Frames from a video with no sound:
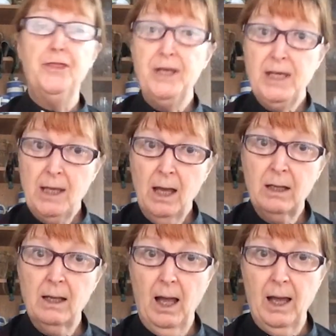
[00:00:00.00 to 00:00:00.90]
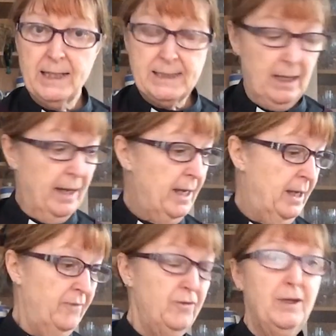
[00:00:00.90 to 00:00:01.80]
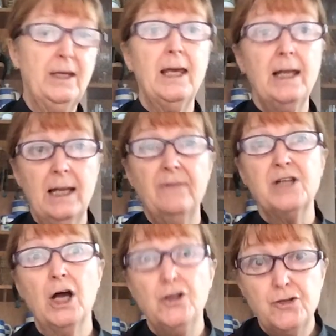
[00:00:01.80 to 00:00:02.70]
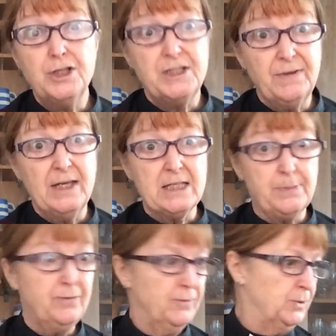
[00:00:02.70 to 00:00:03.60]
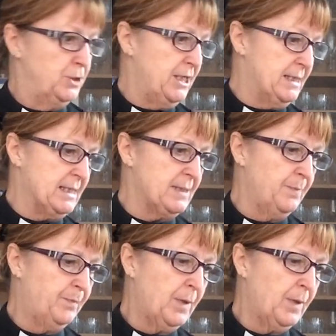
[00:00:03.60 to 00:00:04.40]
The young Isaiah, if you think he lived hundreds of years before Jesus,